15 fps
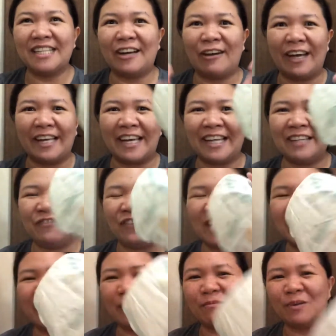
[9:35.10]
I can feel
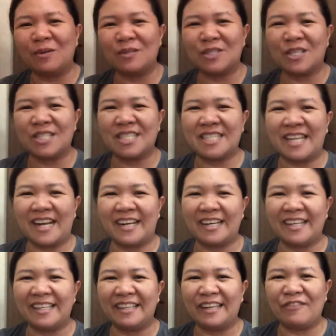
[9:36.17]
the emotions there
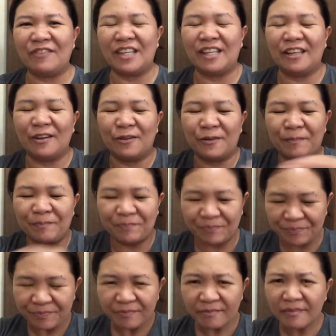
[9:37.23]
in the video.
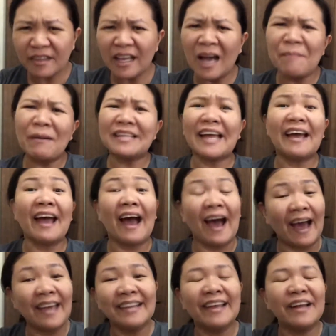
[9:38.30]
But I
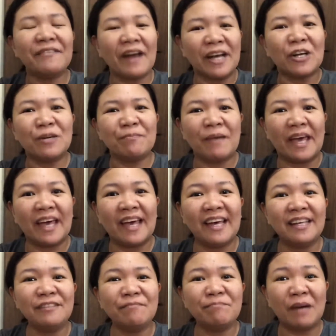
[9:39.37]
highly
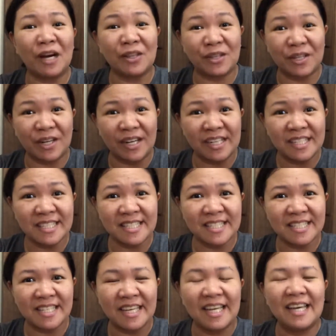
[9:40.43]
recommend
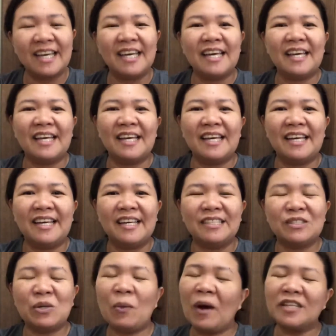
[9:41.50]
mothers
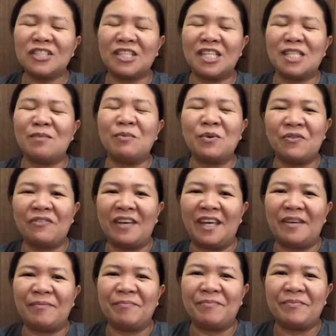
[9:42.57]
to watch this movie.
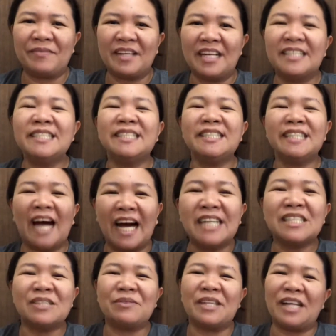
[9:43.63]

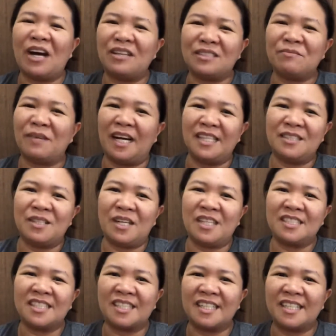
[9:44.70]
Not Without My
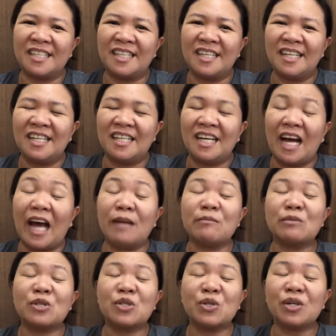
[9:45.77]
Daughter. I'm
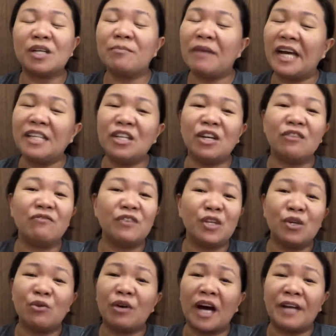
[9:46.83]
sure many of
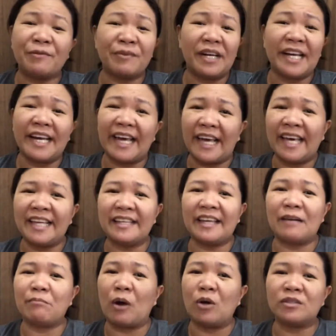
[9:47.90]
you can relate
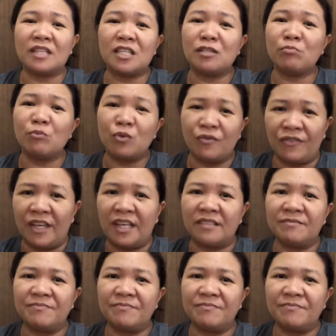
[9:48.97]
about this movie.